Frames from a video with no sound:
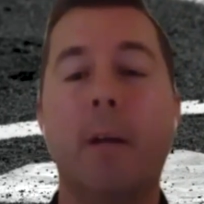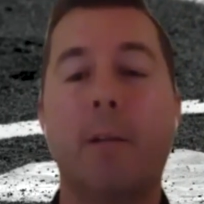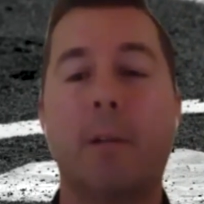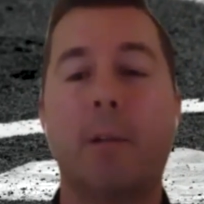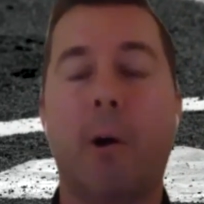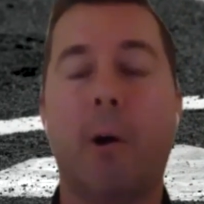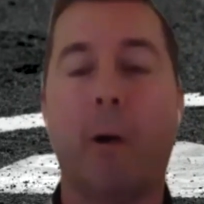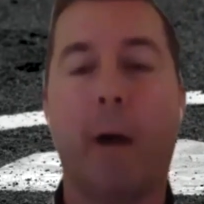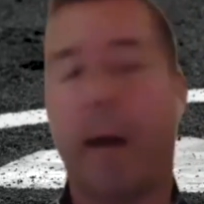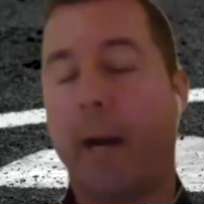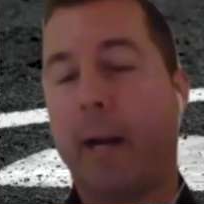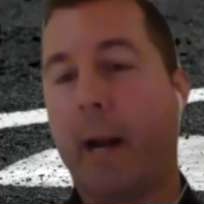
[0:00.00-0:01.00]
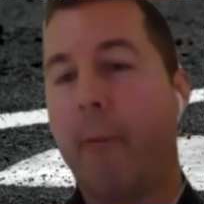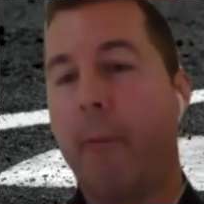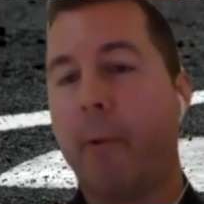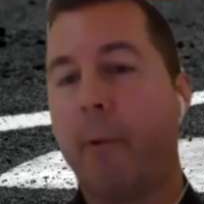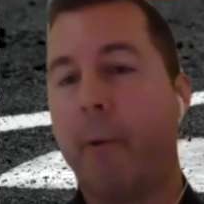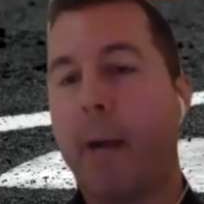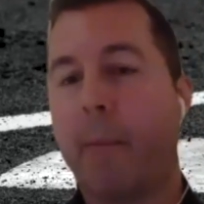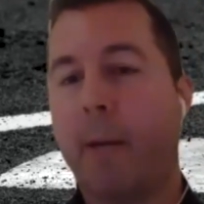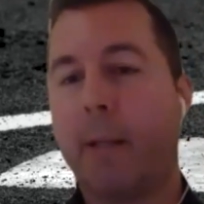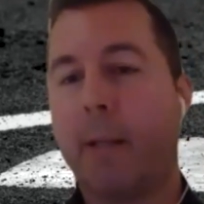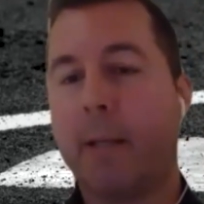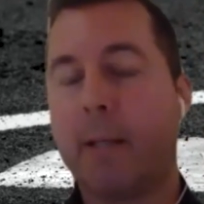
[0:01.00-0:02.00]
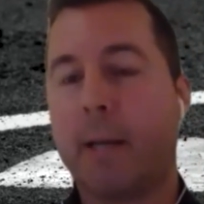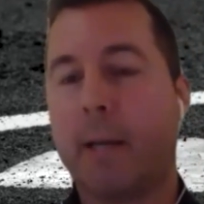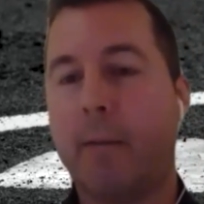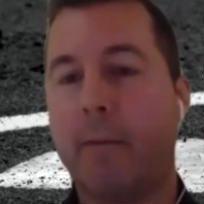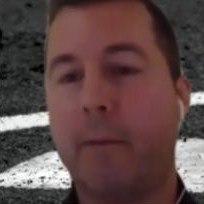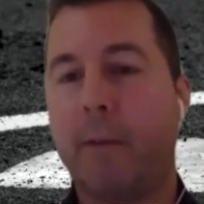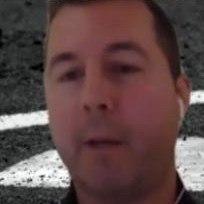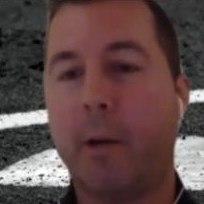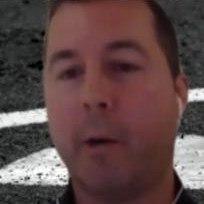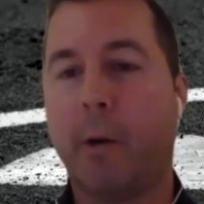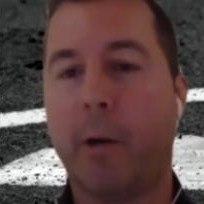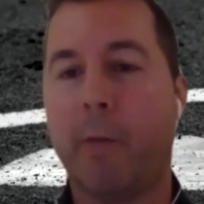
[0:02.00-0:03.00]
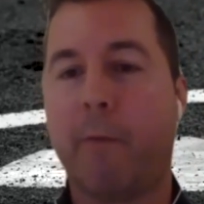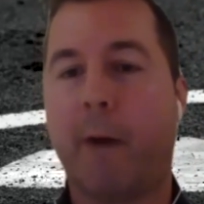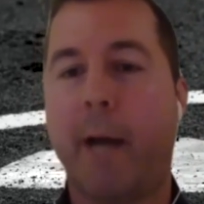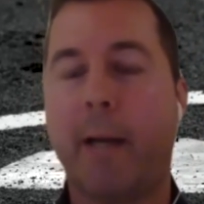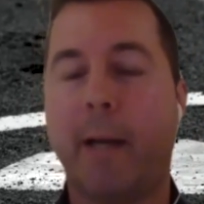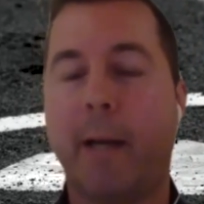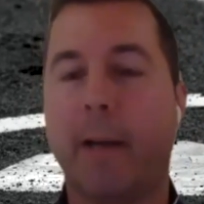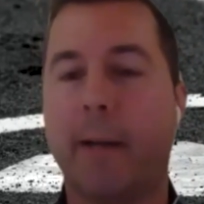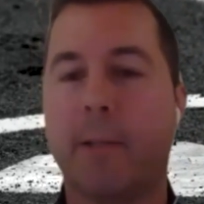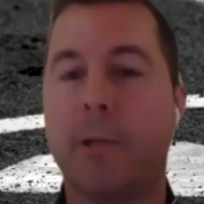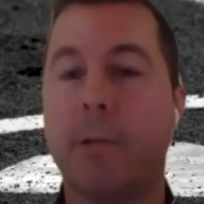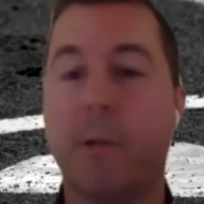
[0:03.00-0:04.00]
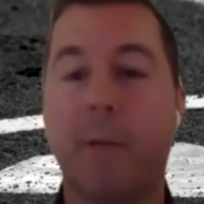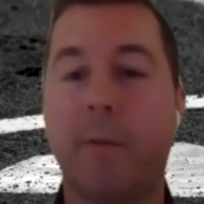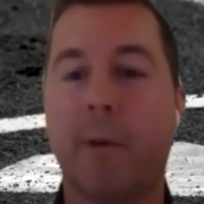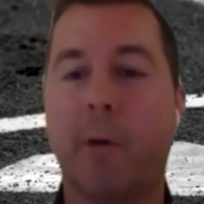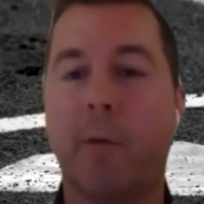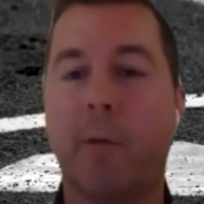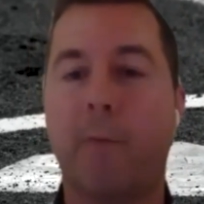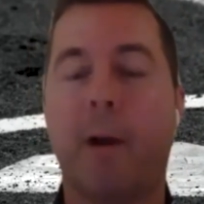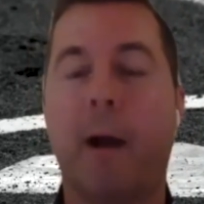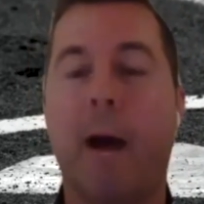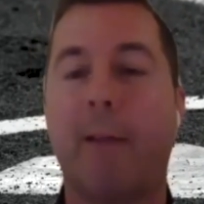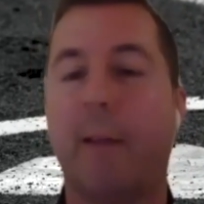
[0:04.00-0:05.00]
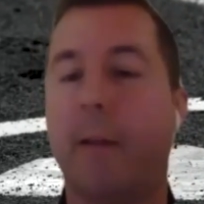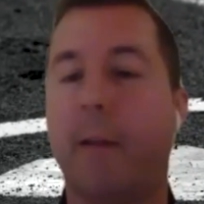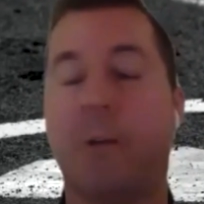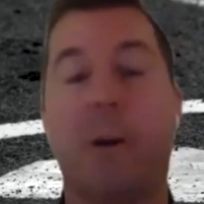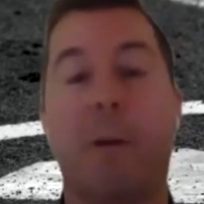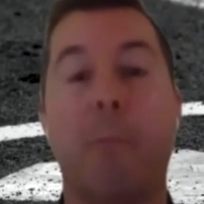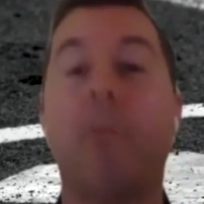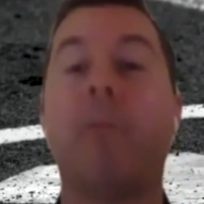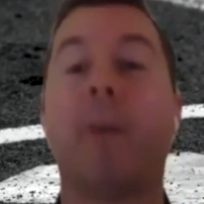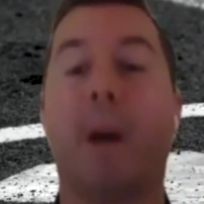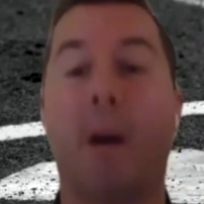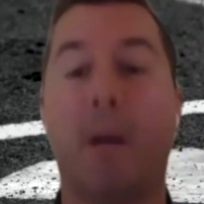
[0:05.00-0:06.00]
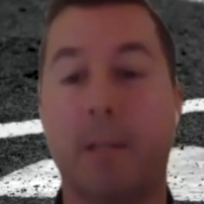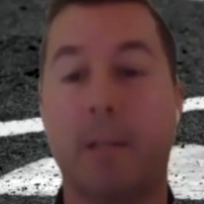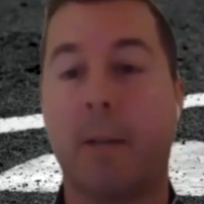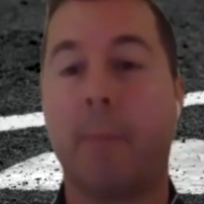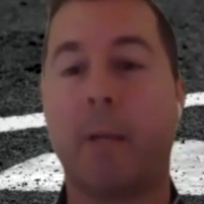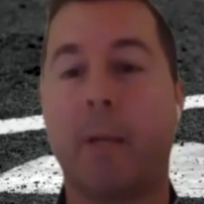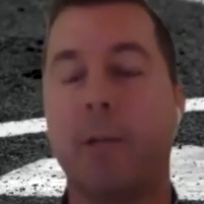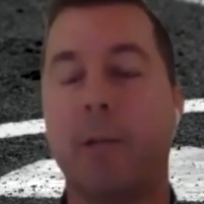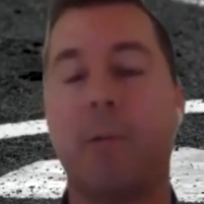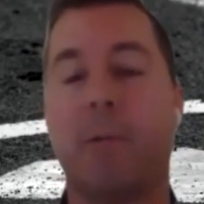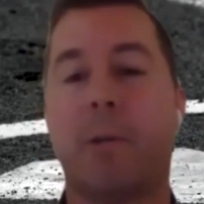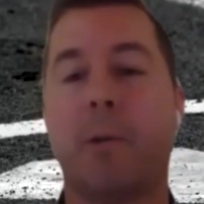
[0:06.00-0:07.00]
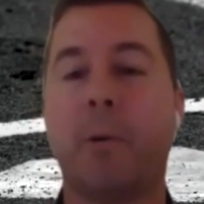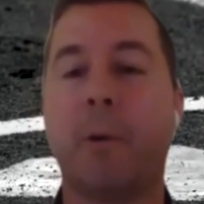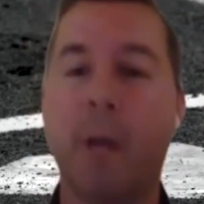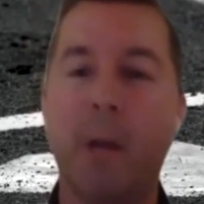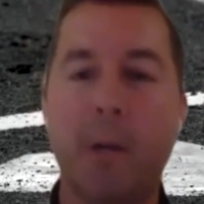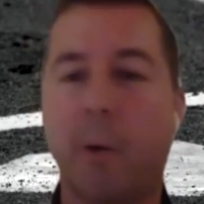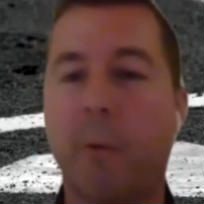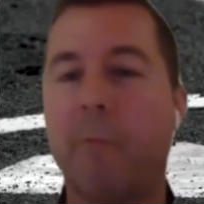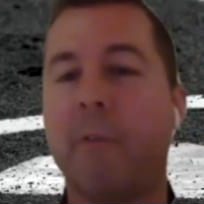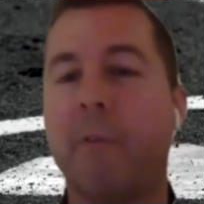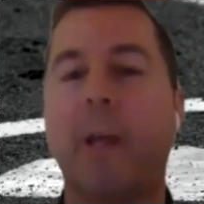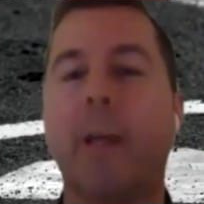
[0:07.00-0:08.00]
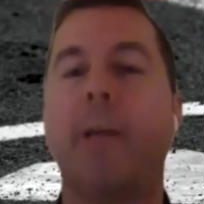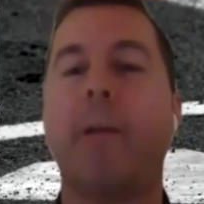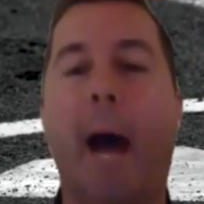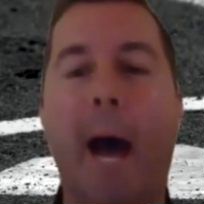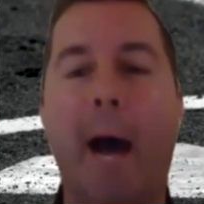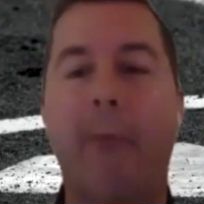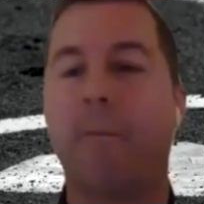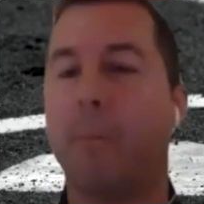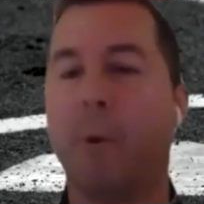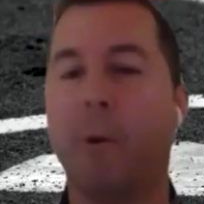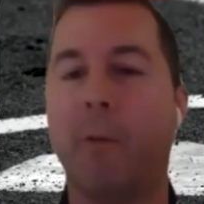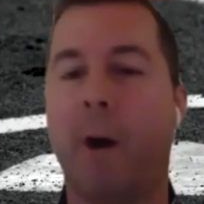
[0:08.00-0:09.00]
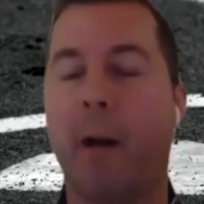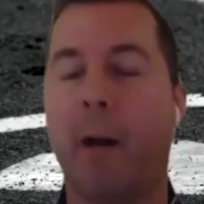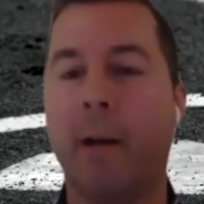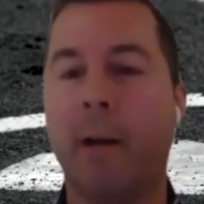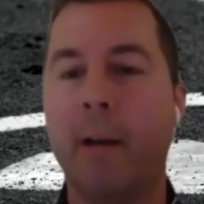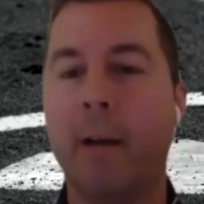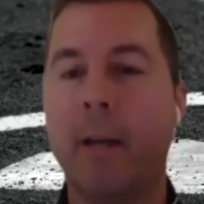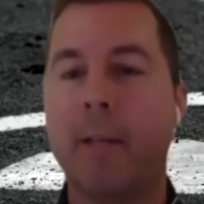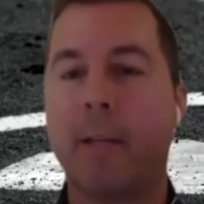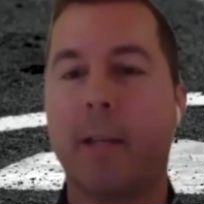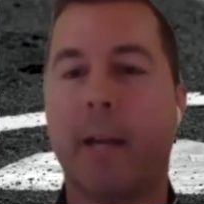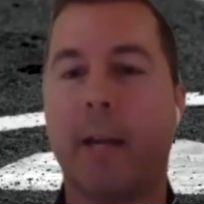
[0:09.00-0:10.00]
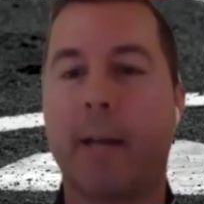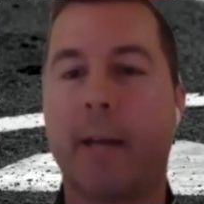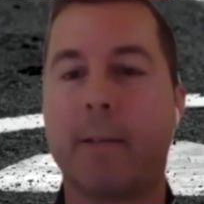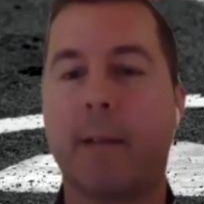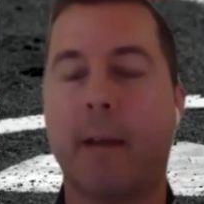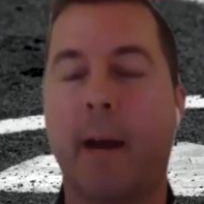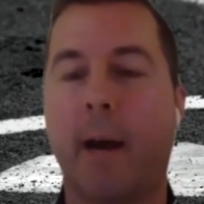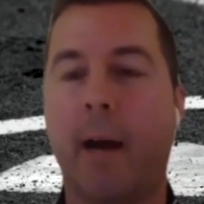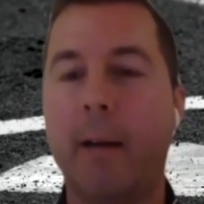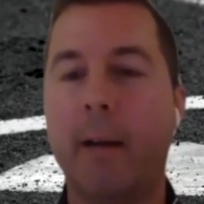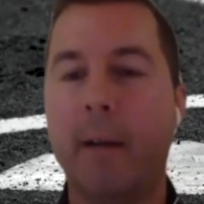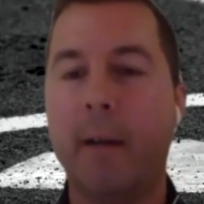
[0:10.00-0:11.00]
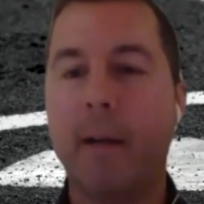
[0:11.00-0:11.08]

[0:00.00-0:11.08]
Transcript: So, and I would recommend this that if you know you're finding it's too difficult for your athletes or you're moving on to something too soon, don't feel like you have to move on to the next uh,